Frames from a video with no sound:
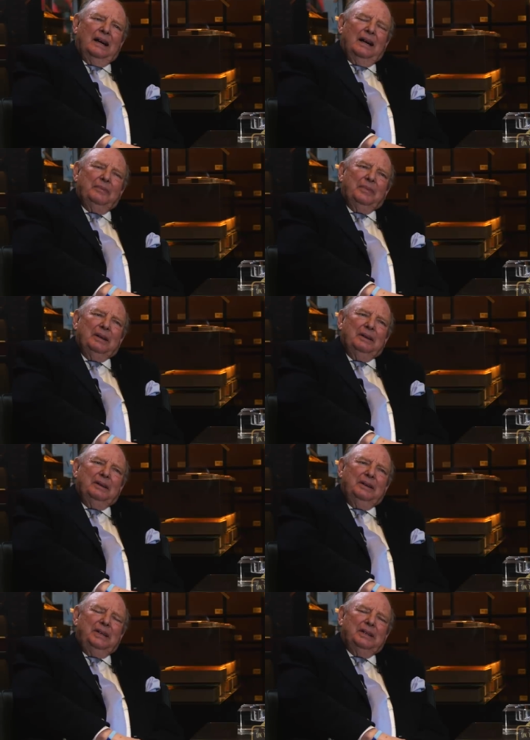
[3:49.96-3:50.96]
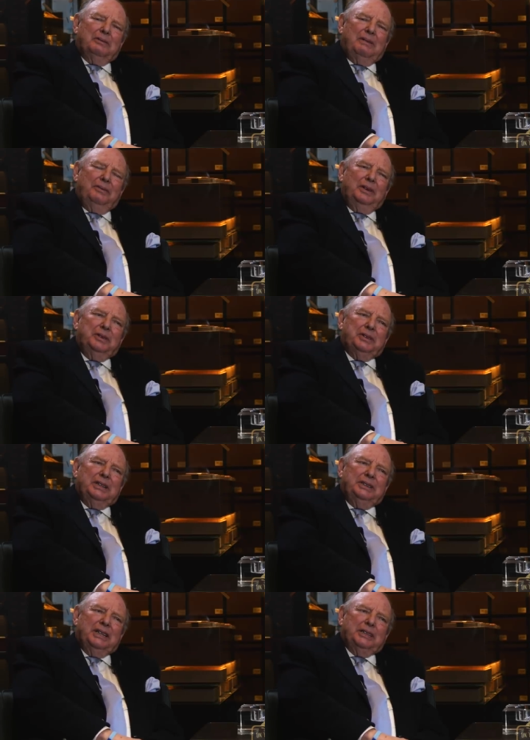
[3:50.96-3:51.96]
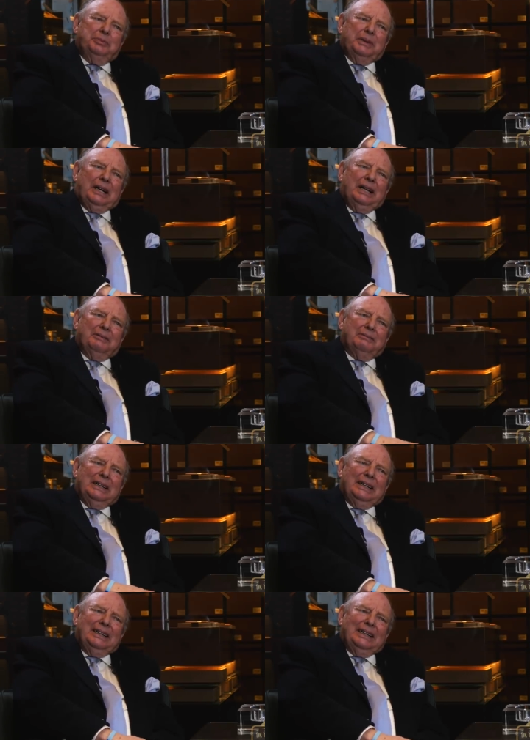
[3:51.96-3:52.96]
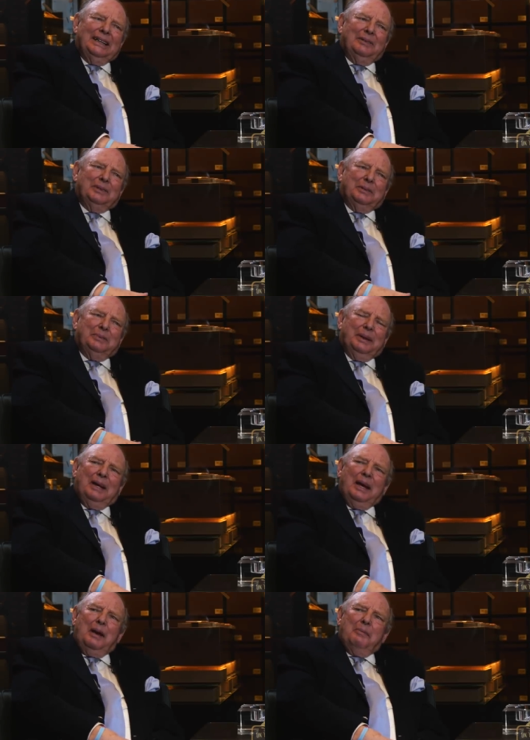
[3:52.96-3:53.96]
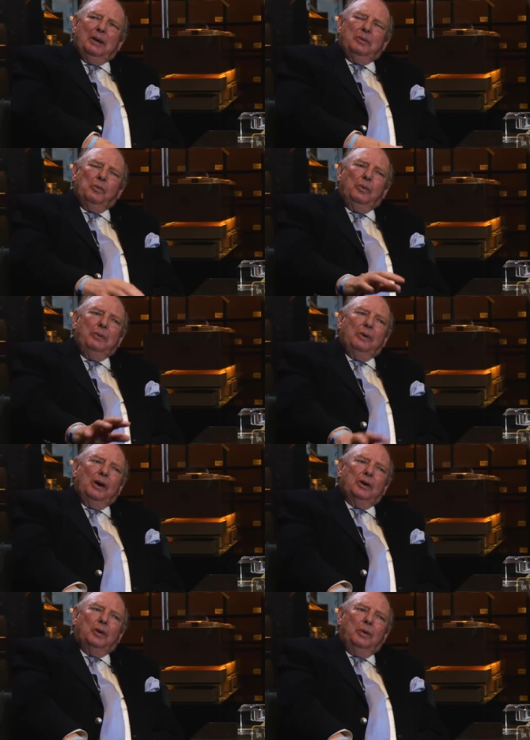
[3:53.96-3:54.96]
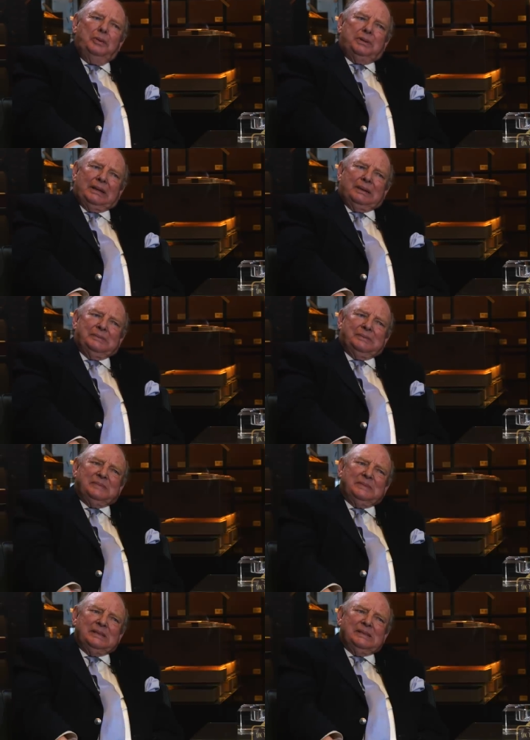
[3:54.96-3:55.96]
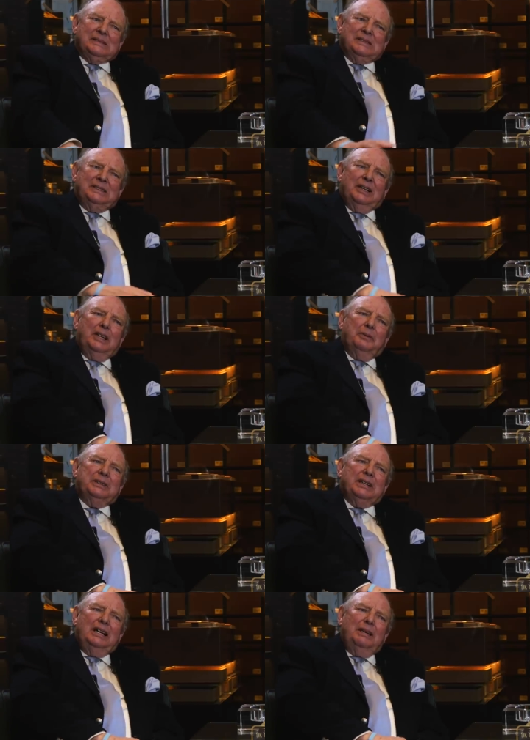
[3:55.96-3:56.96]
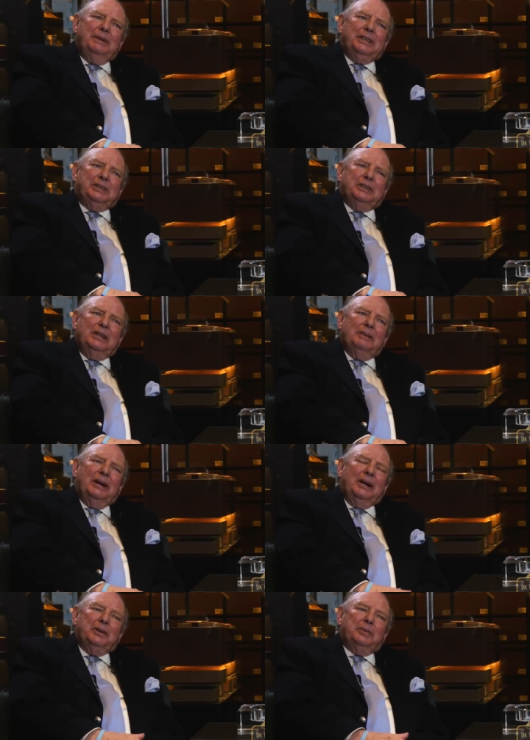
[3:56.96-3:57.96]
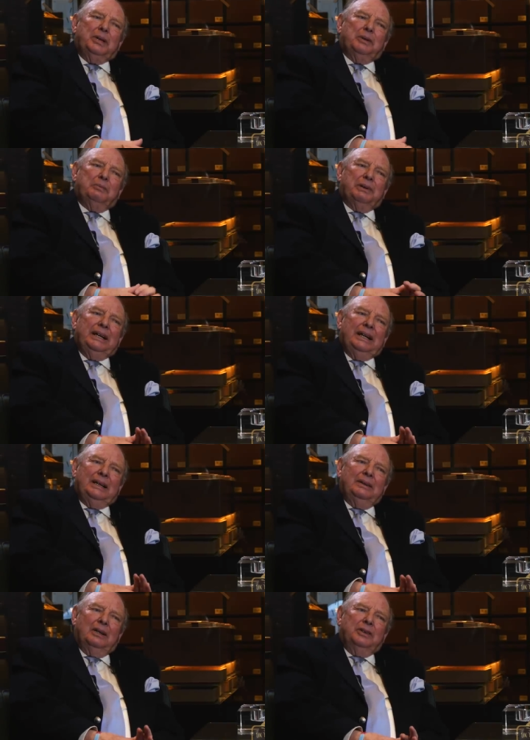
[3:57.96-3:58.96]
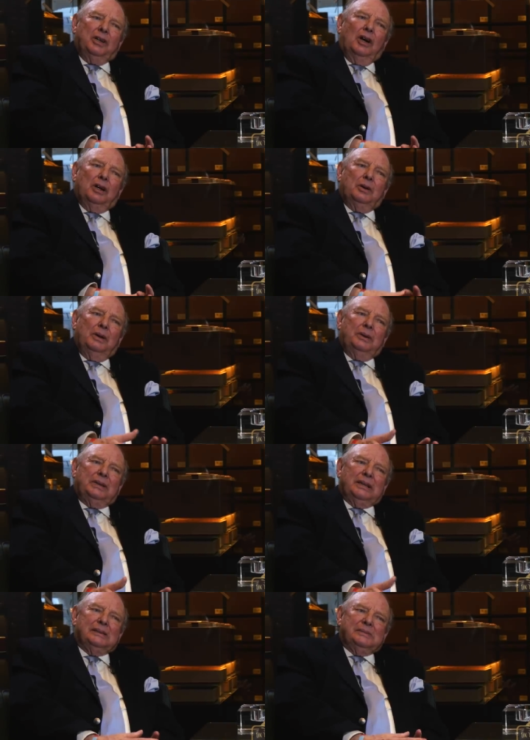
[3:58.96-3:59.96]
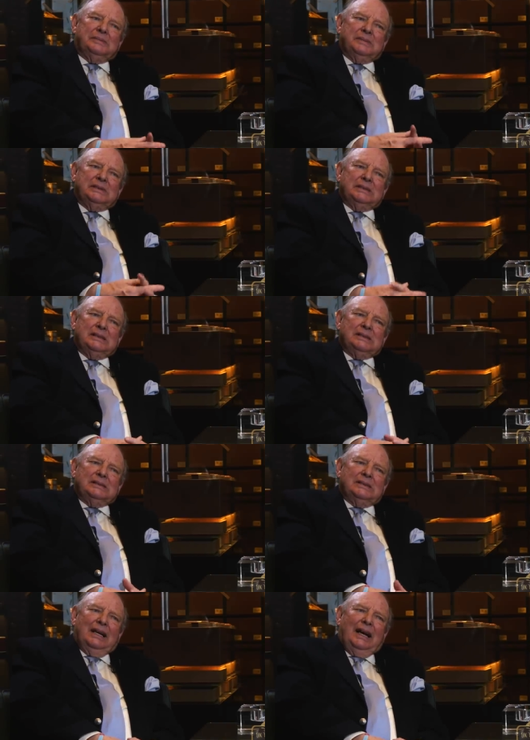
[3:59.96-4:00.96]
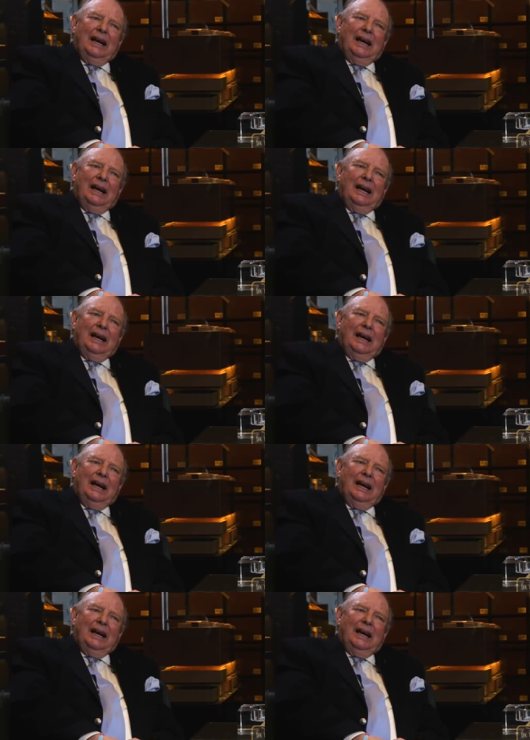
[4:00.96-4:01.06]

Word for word: Um, yeah, the revolution had just begun really then. Right. But we were on quota. Okay. So there was a limit to the amount we could bring in, a dollar quota. Right.